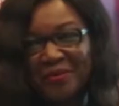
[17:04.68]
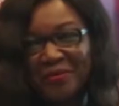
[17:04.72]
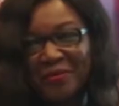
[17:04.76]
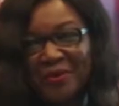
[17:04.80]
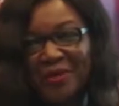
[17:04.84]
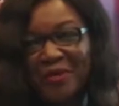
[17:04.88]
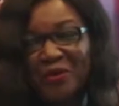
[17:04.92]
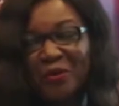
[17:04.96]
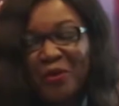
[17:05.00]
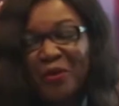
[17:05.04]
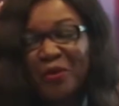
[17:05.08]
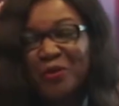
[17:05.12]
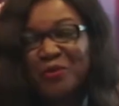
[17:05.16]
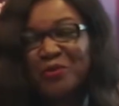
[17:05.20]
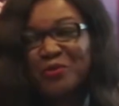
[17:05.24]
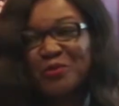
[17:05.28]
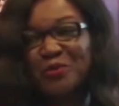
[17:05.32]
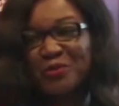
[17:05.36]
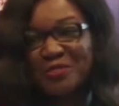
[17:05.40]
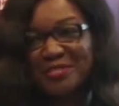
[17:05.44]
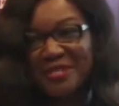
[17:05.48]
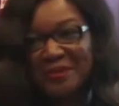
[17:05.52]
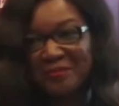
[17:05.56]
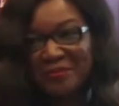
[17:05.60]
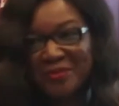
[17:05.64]
We all
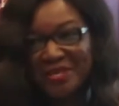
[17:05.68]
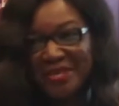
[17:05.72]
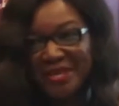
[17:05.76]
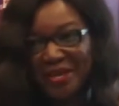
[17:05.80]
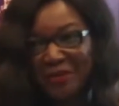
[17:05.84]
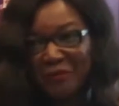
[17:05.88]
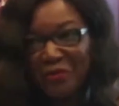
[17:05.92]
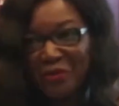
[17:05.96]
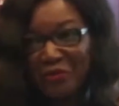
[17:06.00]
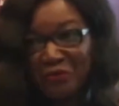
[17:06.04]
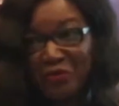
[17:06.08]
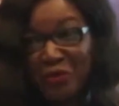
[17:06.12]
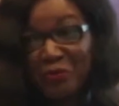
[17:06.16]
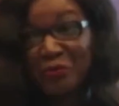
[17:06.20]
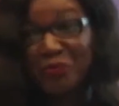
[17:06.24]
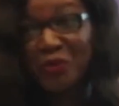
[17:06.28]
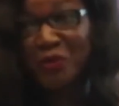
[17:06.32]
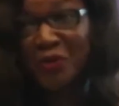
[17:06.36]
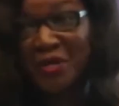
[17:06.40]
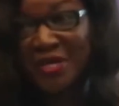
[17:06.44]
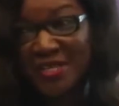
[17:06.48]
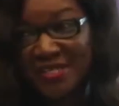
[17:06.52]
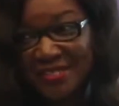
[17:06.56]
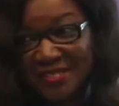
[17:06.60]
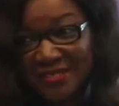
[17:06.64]
took something away from
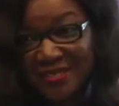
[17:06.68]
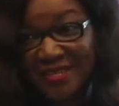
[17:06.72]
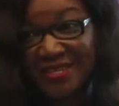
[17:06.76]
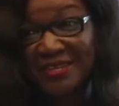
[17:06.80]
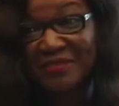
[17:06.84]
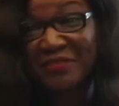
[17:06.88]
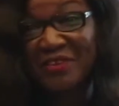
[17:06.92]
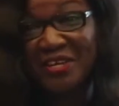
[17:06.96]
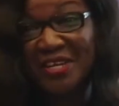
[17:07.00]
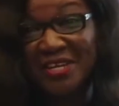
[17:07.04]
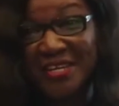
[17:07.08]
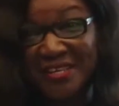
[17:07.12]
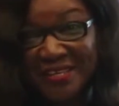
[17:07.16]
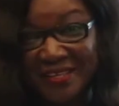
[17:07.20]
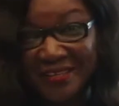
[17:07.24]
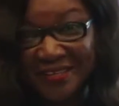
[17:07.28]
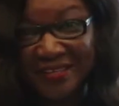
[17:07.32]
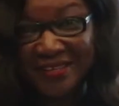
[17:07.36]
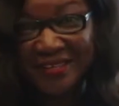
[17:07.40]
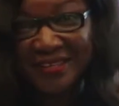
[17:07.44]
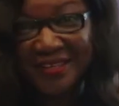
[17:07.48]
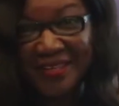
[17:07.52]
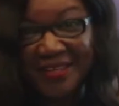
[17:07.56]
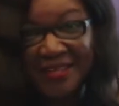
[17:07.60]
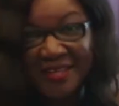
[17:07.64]
your kitchen. And really,
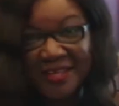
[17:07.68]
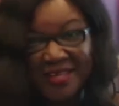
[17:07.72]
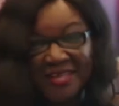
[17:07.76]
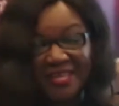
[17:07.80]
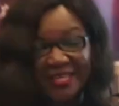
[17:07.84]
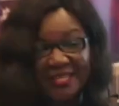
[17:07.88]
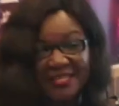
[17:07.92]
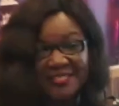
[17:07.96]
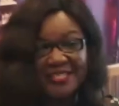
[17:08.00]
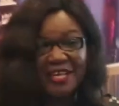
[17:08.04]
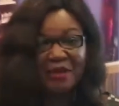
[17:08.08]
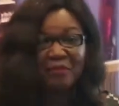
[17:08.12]
in